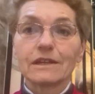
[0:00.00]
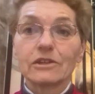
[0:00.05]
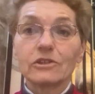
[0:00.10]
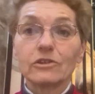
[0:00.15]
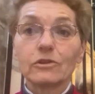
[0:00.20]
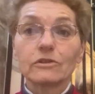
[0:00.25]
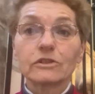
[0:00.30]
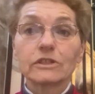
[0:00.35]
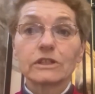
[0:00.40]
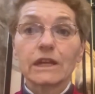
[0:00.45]

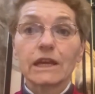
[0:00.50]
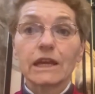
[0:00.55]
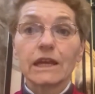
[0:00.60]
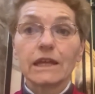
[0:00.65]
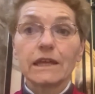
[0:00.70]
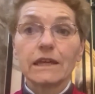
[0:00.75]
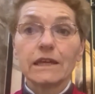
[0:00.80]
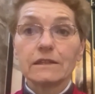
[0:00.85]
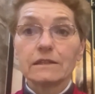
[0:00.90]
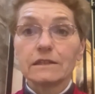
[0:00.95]
not in
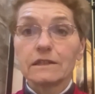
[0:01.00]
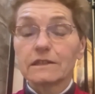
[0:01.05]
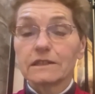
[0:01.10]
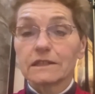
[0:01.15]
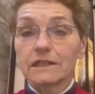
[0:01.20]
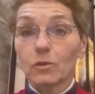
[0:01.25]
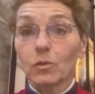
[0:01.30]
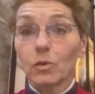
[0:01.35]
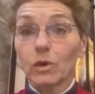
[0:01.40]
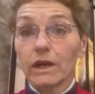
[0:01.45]
a
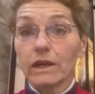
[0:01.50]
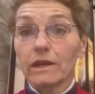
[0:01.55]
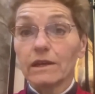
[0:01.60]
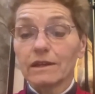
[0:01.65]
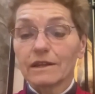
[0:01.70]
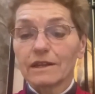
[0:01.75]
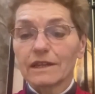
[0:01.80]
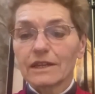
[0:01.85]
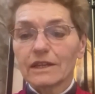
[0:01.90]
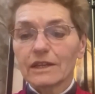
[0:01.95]
hedonistic way,
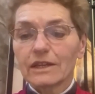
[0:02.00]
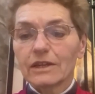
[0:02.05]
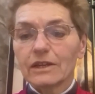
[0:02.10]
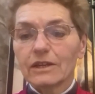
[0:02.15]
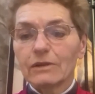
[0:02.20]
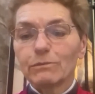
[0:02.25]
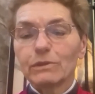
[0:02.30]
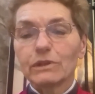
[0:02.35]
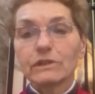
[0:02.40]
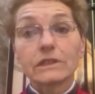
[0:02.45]

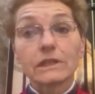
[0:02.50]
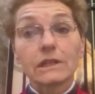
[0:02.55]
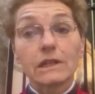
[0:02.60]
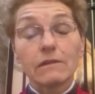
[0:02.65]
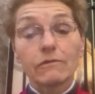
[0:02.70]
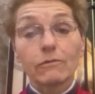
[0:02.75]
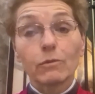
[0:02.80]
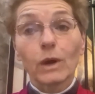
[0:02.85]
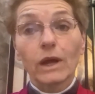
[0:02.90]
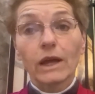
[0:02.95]
but to
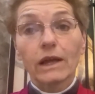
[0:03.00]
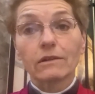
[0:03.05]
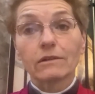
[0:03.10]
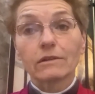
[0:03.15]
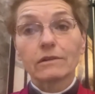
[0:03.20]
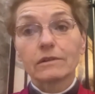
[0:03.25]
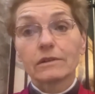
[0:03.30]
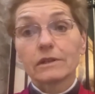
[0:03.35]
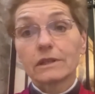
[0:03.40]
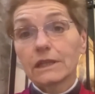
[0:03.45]
live
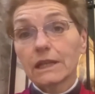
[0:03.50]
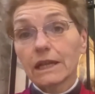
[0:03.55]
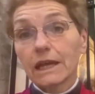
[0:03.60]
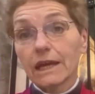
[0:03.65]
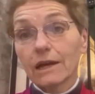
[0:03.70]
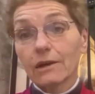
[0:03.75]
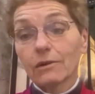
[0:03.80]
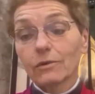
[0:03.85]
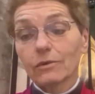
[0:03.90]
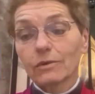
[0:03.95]
well
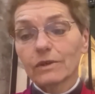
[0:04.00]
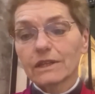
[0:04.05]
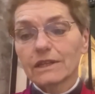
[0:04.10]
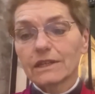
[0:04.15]
now,